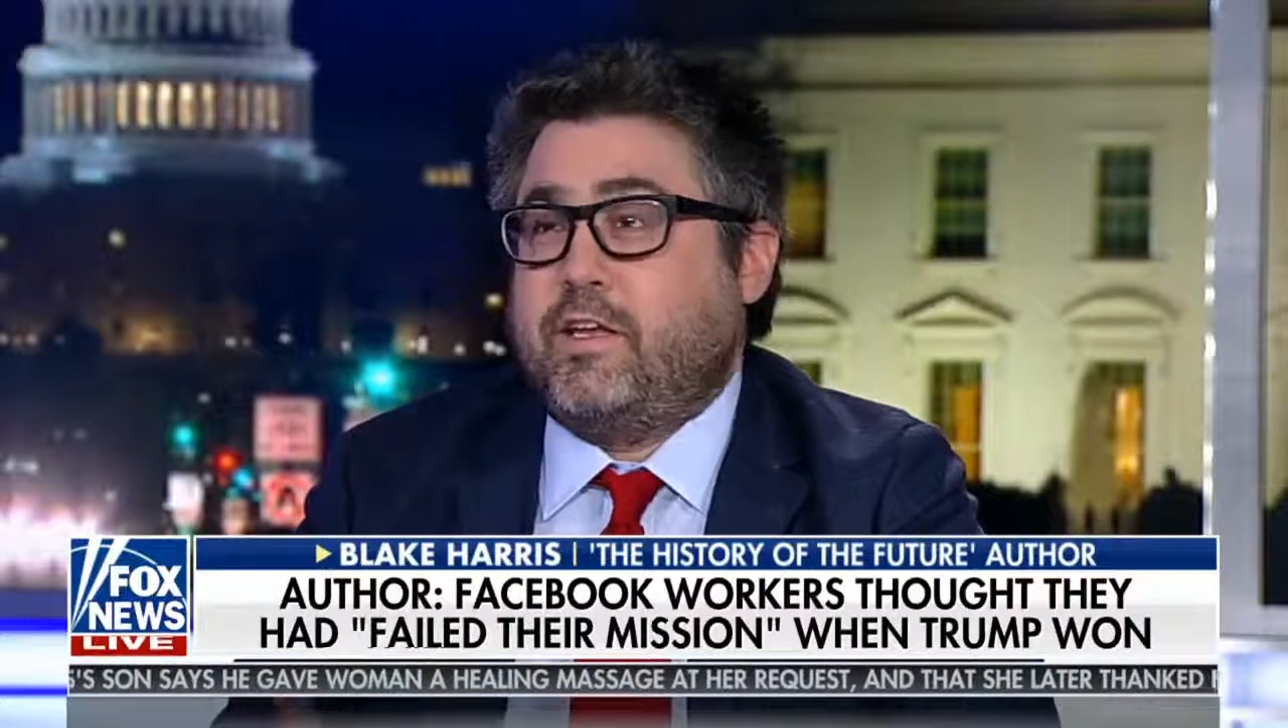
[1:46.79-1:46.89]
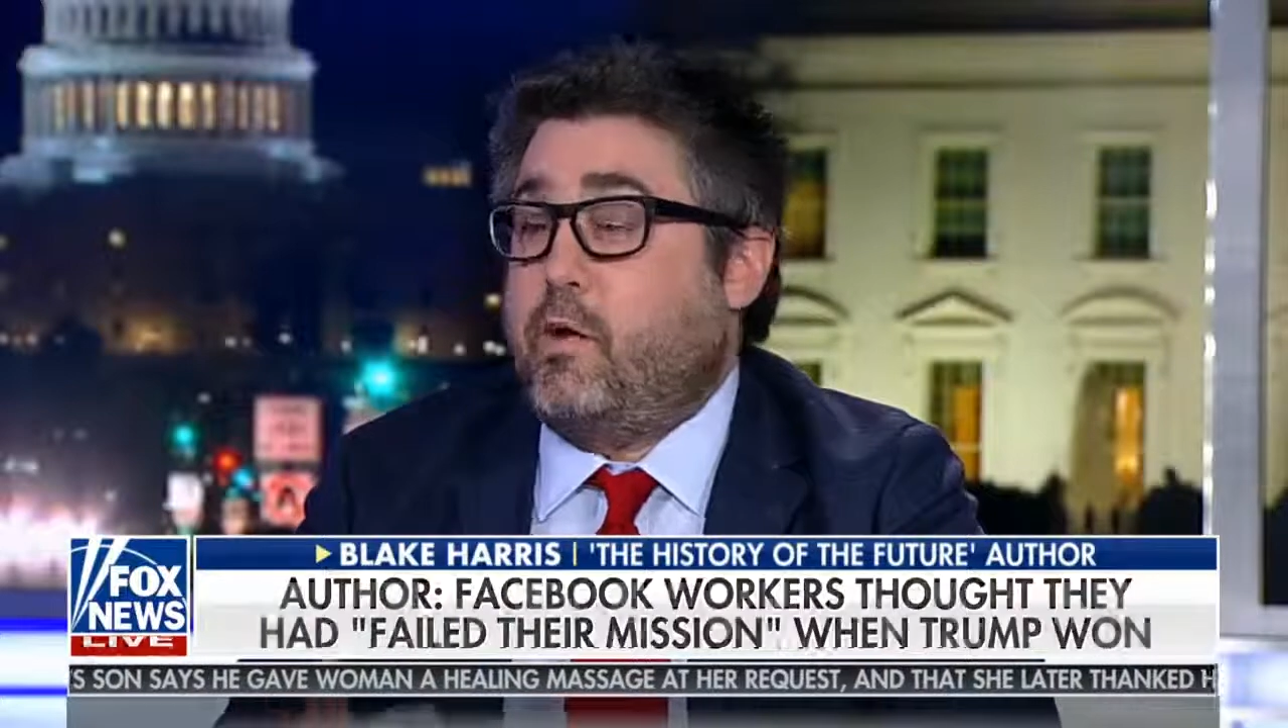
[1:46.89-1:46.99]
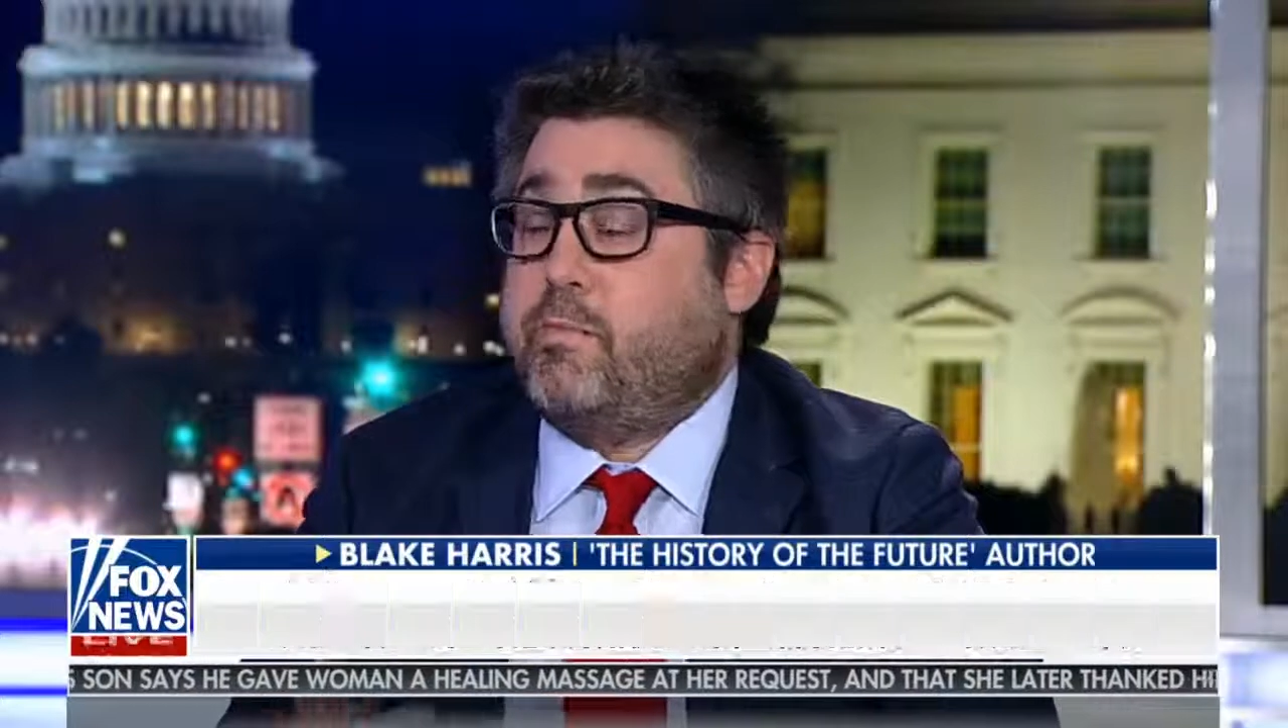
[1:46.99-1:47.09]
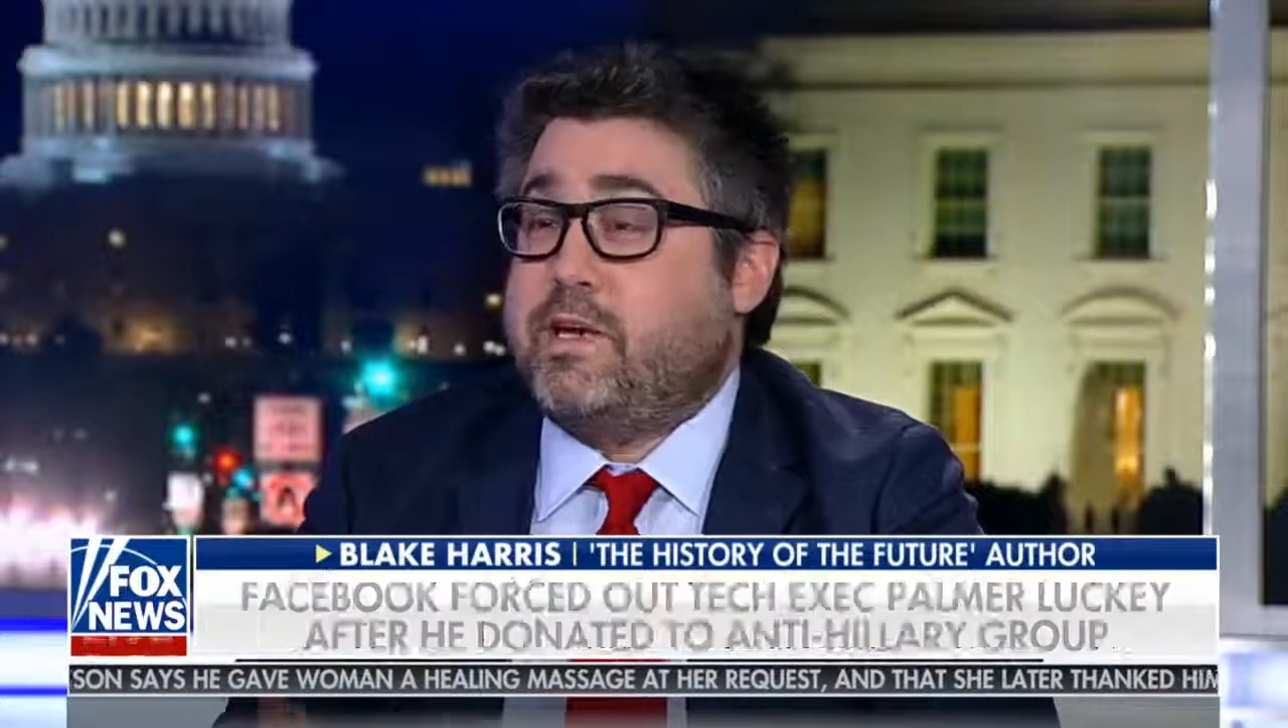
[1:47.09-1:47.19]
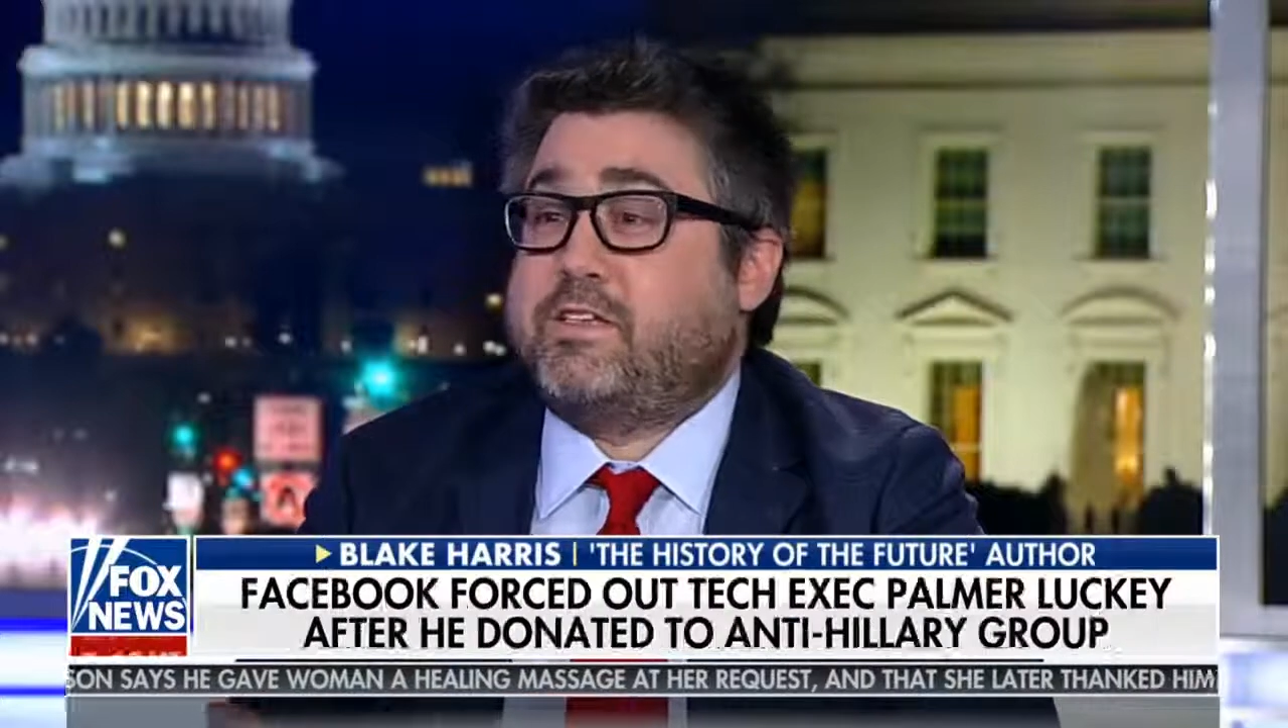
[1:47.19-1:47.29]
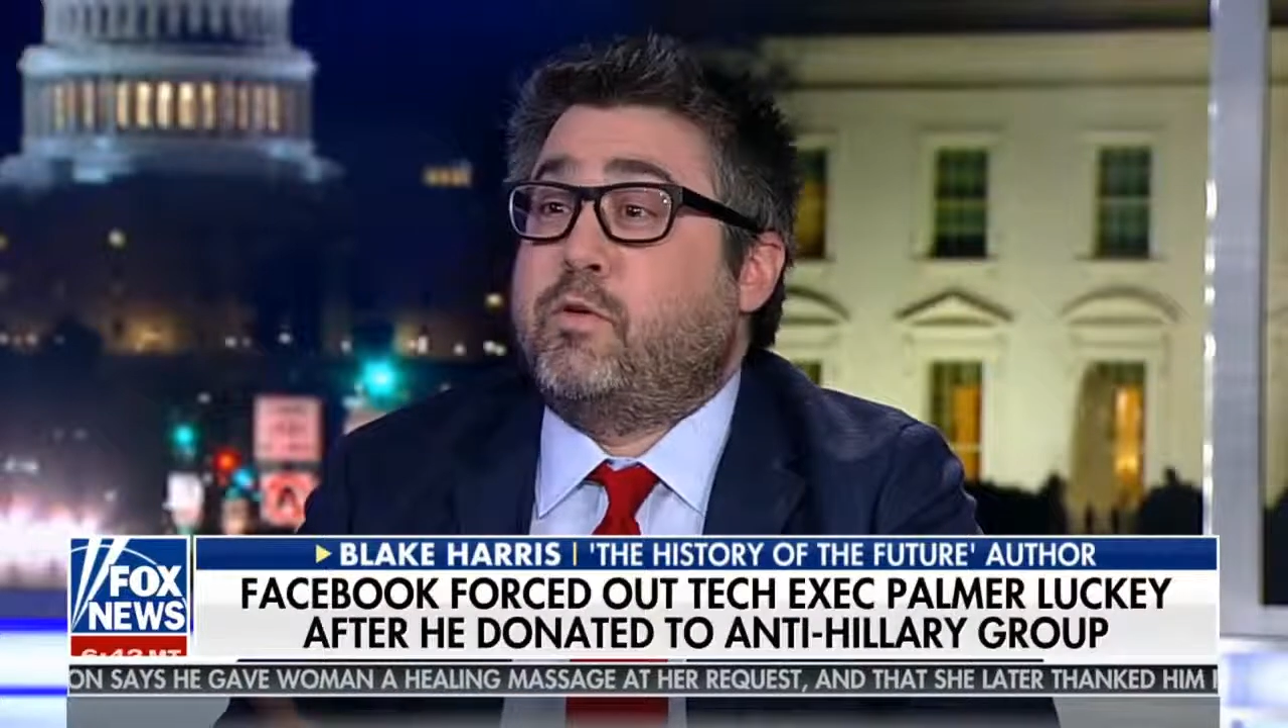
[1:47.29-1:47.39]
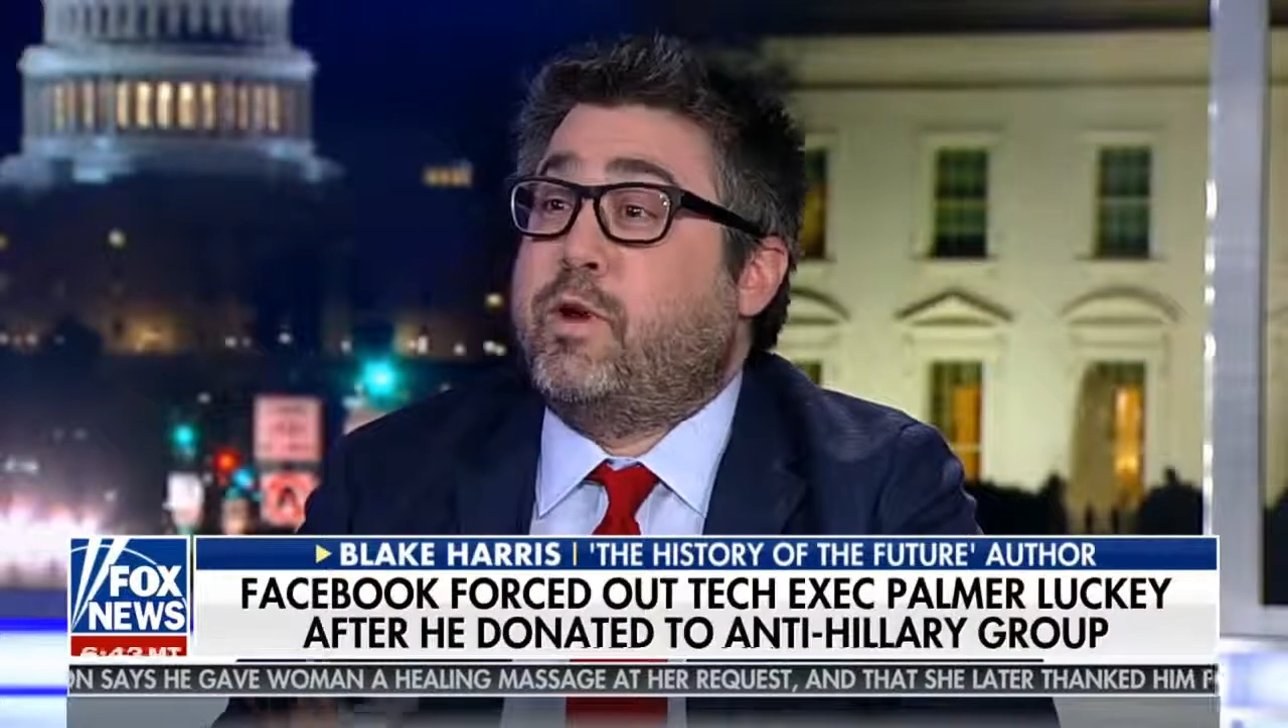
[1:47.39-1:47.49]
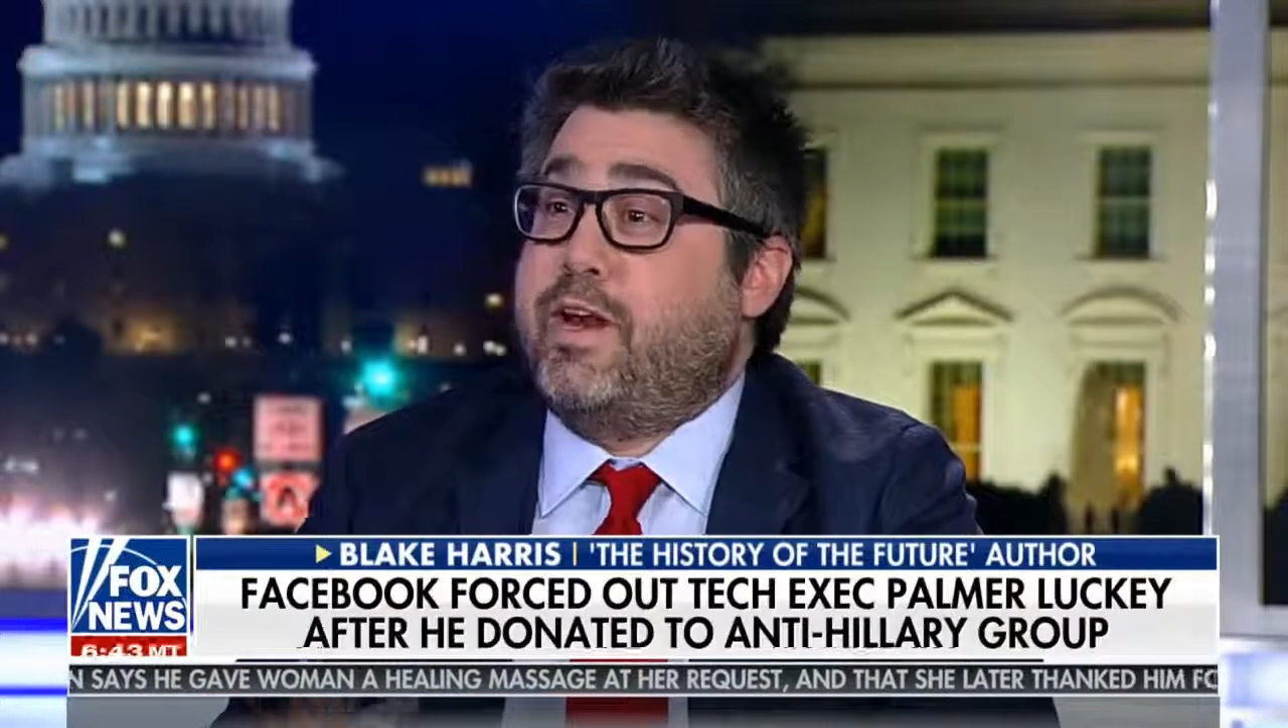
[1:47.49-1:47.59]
you know, basically what